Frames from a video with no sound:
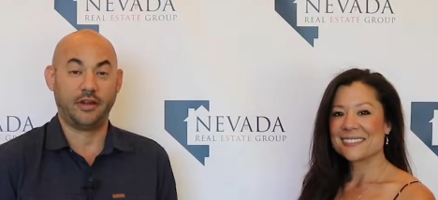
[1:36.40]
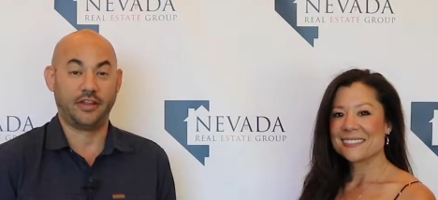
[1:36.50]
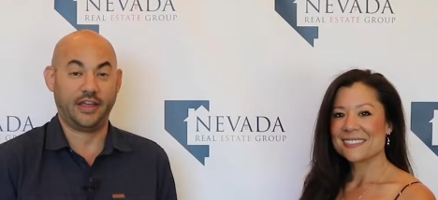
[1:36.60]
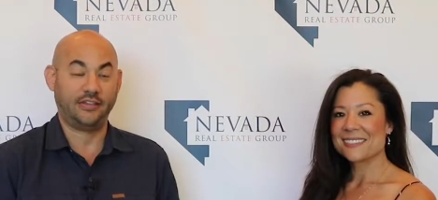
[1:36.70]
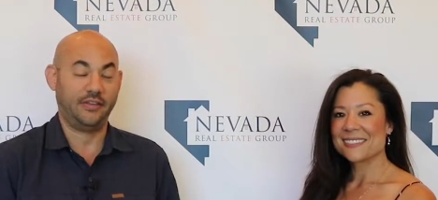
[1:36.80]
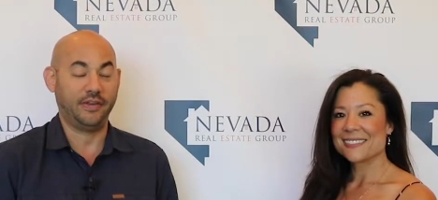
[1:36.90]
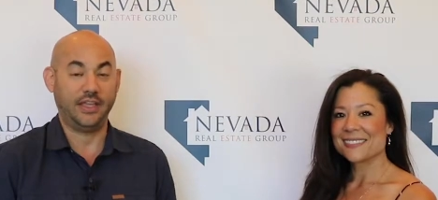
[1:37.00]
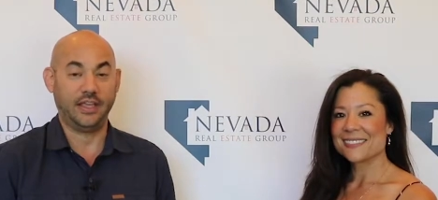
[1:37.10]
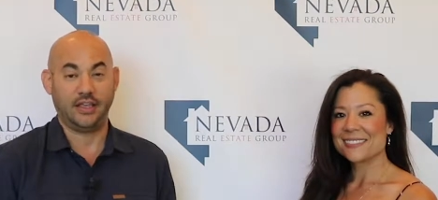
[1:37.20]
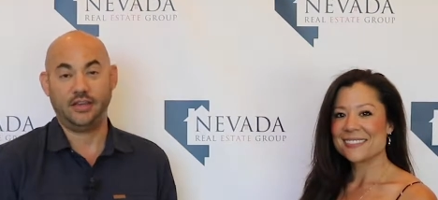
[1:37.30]
Speaker 1: market
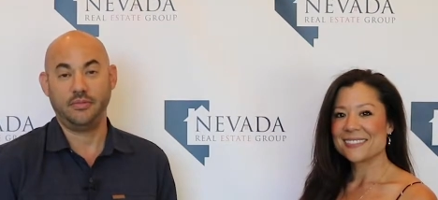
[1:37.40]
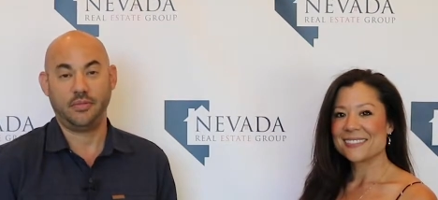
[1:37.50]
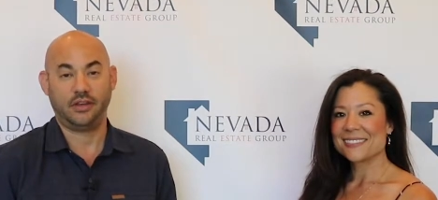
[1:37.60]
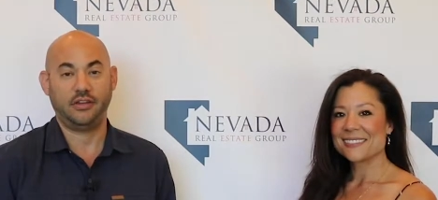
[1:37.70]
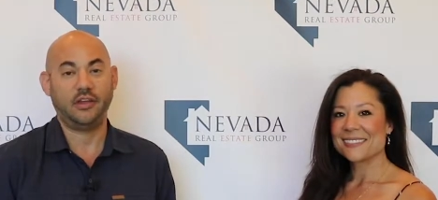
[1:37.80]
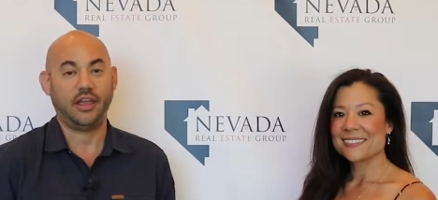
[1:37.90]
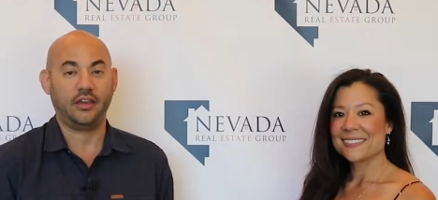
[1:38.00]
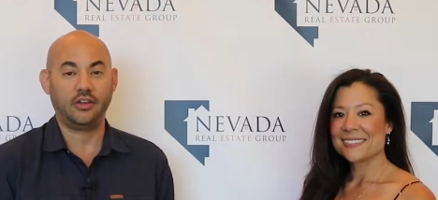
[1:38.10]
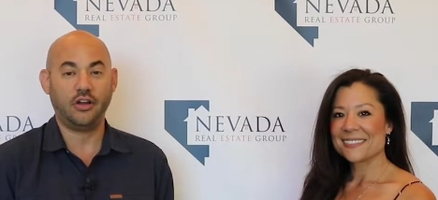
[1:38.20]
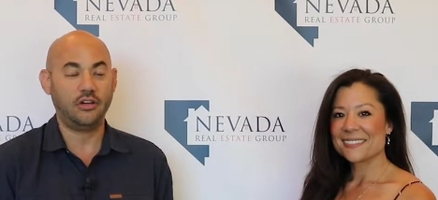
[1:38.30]
activity in Minden
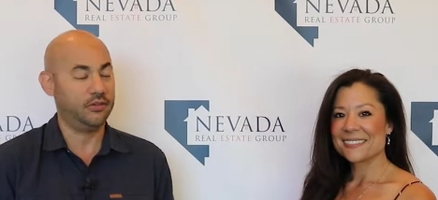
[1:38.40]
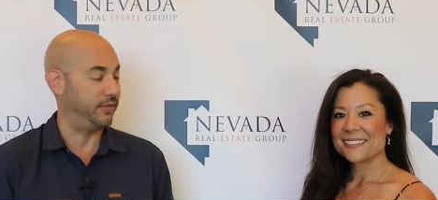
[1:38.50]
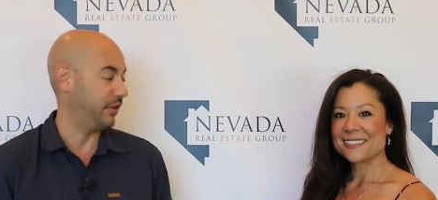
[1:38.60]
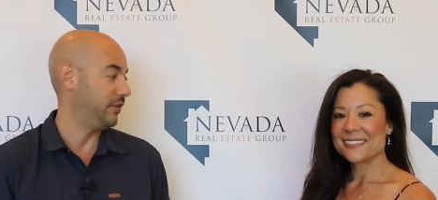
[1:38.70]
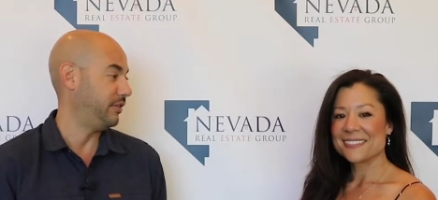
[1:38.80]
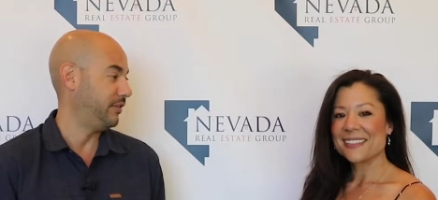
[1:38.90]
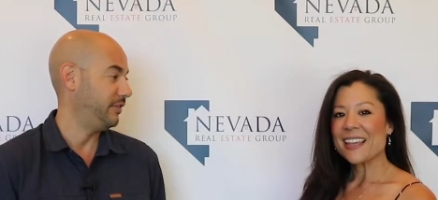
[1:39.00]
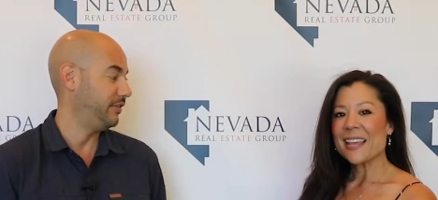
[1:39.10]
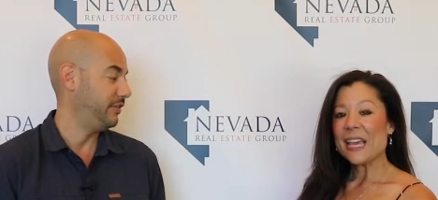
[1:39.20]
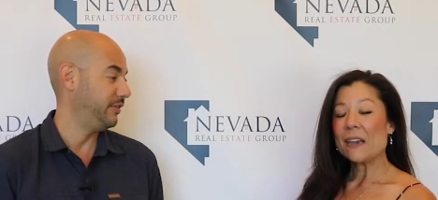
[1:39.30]
and Gardnerville.
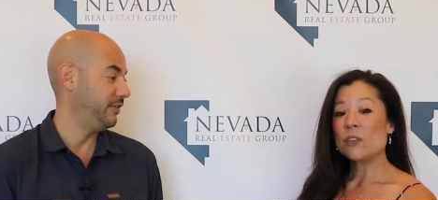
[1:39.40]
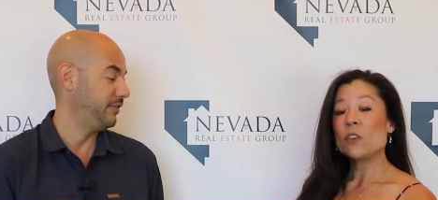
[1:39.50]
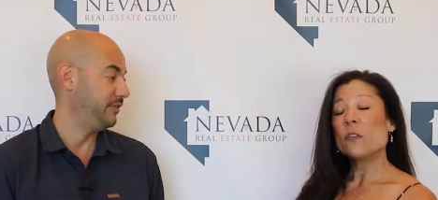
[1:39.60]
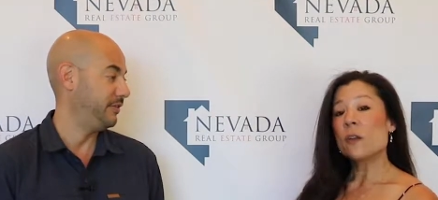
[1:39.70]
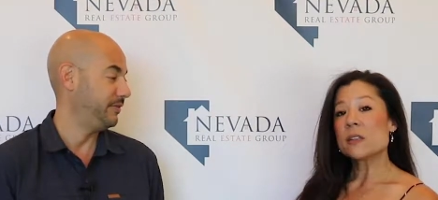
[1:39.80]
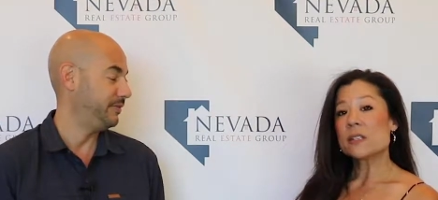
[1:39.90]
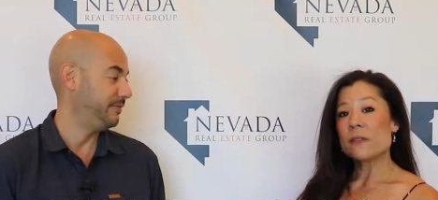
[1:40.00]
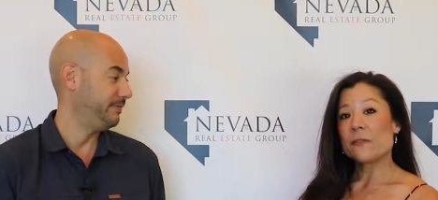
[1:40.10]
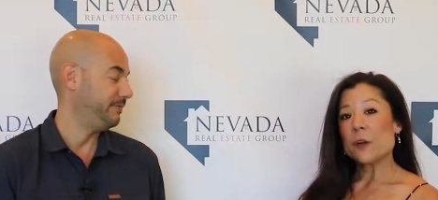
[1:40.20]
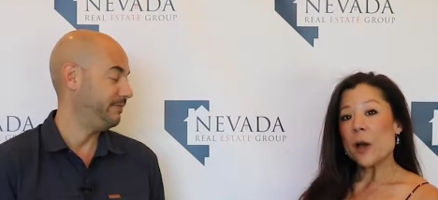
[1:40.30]
Speaker 2: If you found this
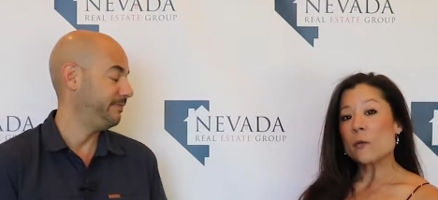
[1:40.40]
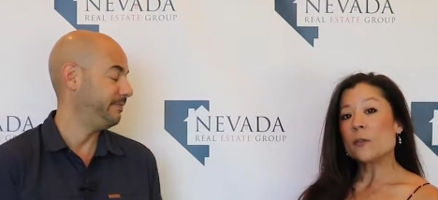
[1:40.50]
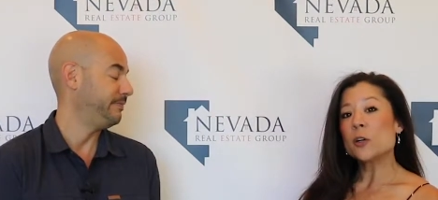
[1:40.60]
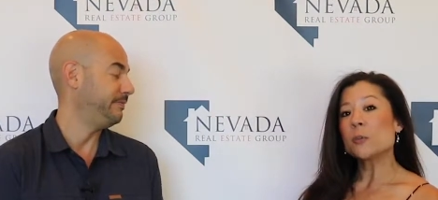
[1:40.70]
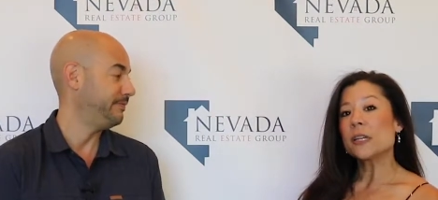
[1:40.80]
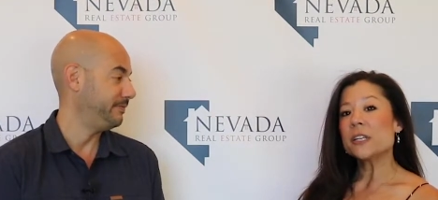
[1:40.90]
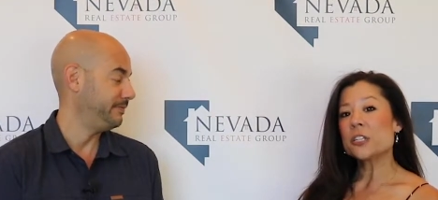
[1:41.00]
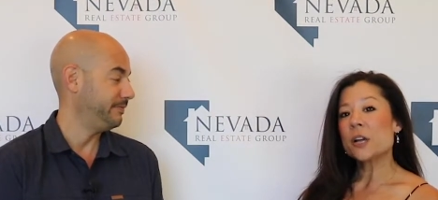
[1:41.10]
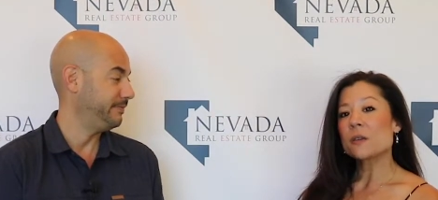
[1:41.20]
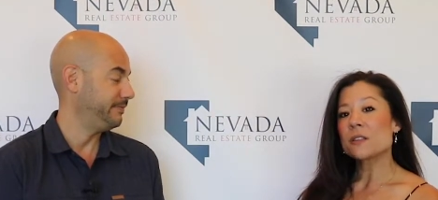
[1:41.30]
info helpful,
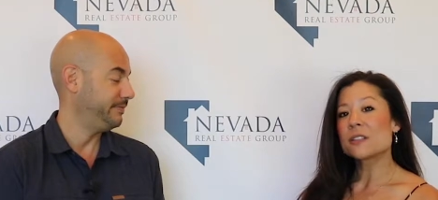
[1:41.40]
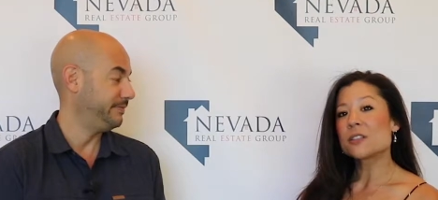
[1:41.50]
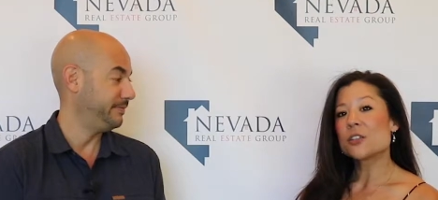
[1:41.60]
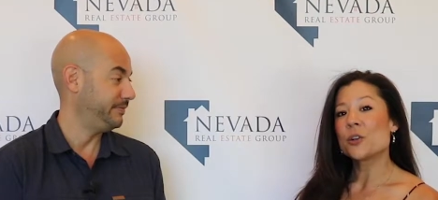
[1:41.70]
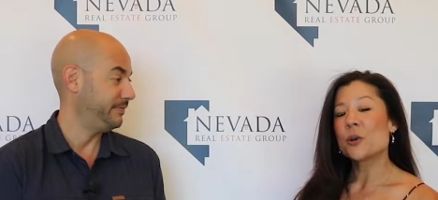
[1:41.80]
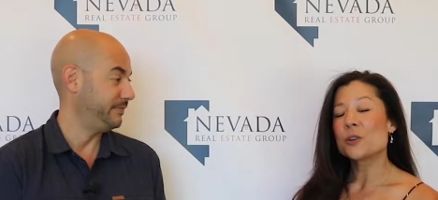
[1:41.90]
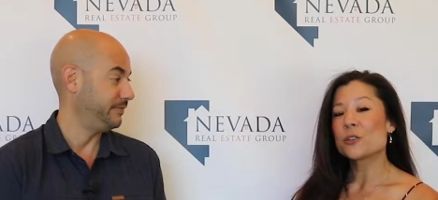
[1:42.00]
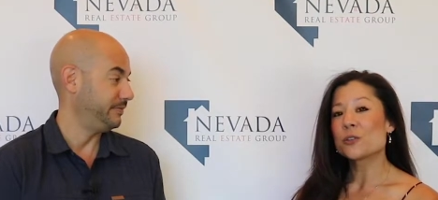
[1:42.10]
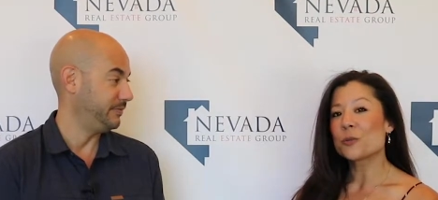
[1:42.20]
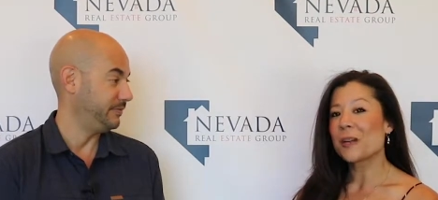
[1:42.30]
please share this to
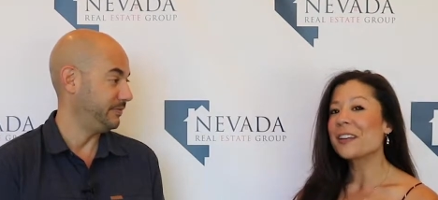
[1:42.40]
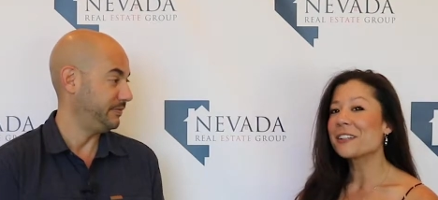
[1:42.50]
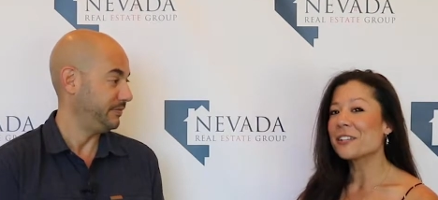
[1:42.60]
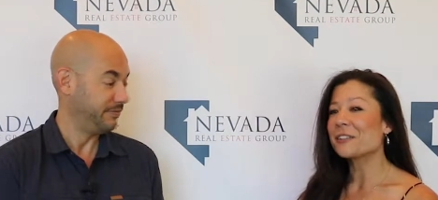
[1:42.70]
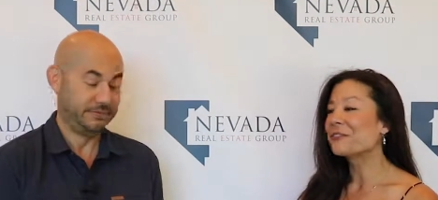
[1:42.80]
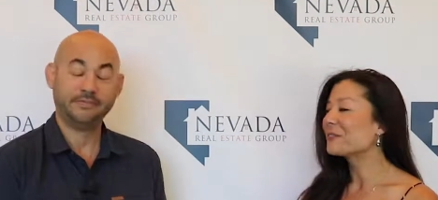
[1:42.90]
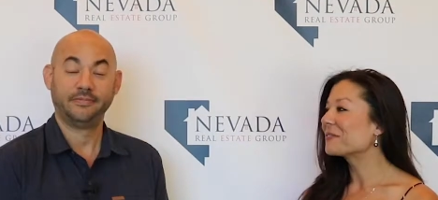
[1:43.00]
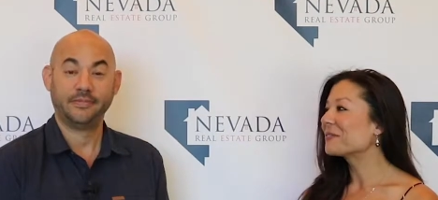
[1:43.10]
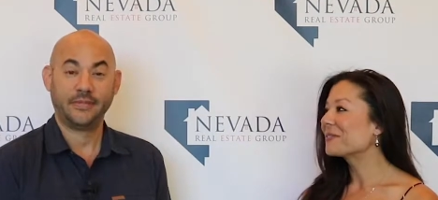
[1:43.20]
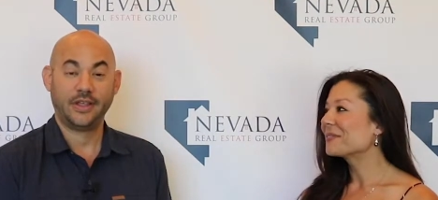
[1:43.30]
your social media too.
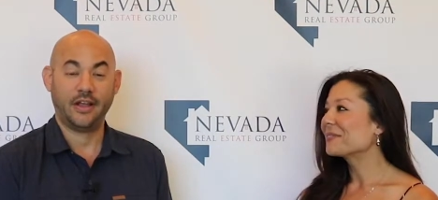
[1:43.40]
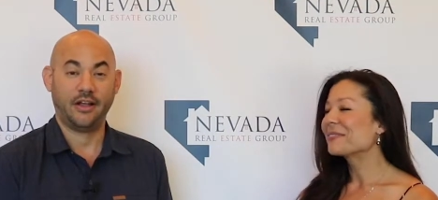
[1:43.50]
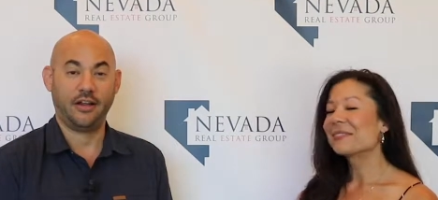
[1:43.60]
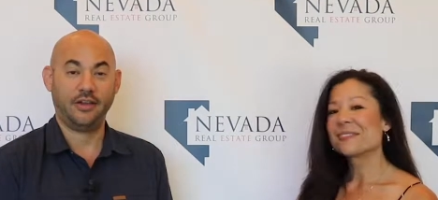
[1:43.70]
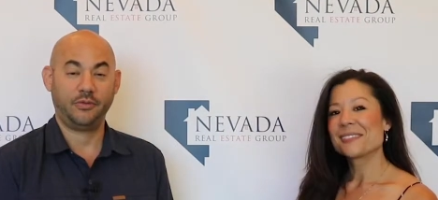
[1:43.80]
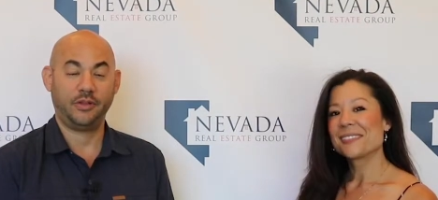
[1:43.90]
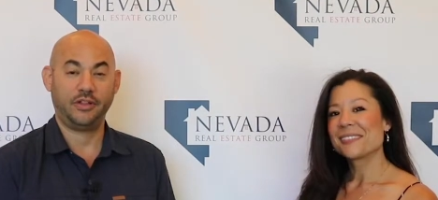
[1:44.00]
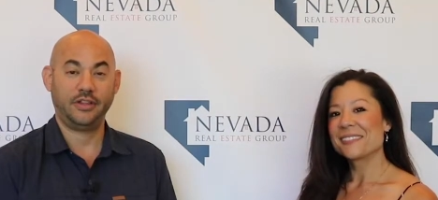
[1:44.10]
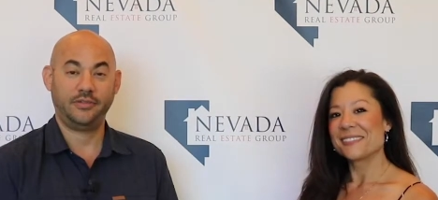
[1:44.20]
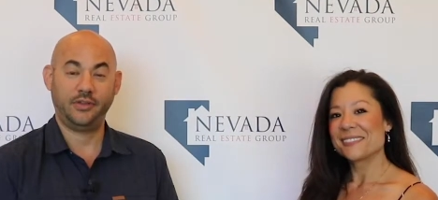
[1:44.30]
Speaker 1: All right,
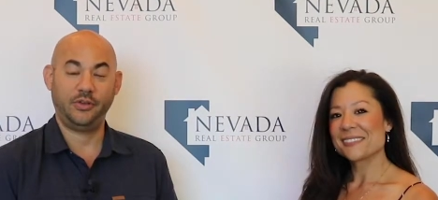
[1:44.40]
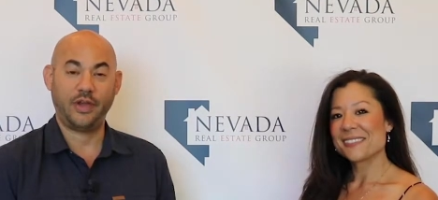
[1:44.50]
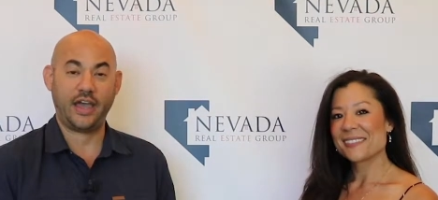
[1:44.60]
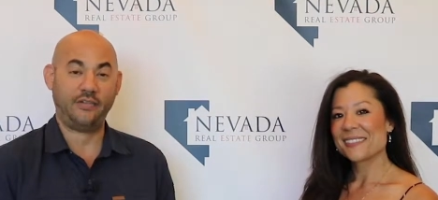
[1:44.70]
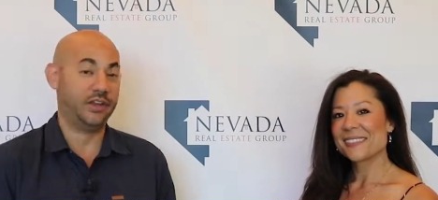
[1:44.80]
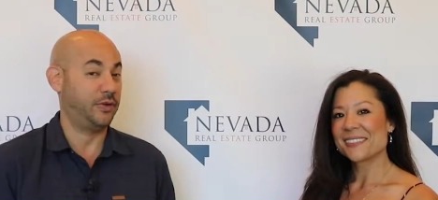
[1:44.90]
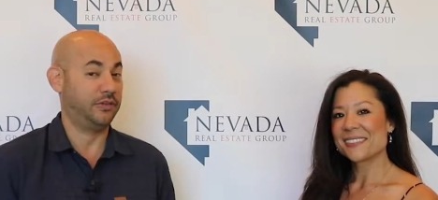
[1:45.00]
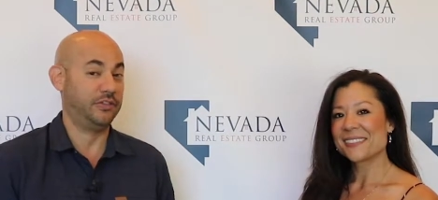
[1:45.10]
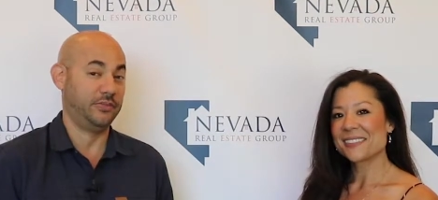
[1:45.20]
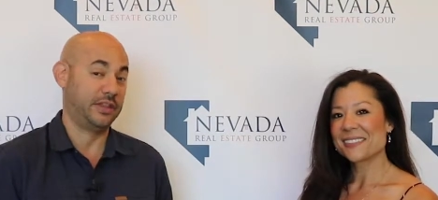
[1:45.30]
well, if you have any questions